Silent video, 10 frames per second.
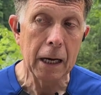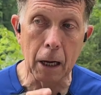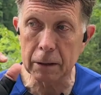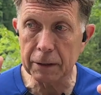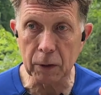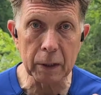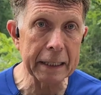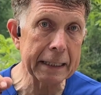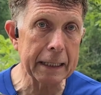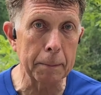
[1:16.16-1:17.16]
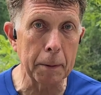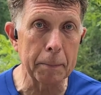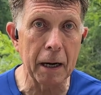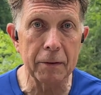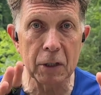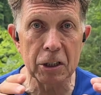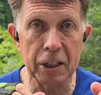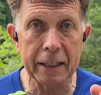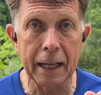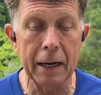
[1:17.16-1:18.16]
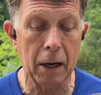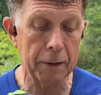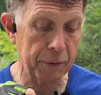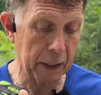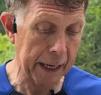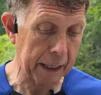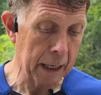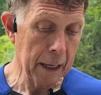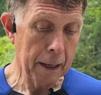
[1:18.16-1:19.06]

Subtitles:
I'll leave a link up above. You can check that out if you'd like.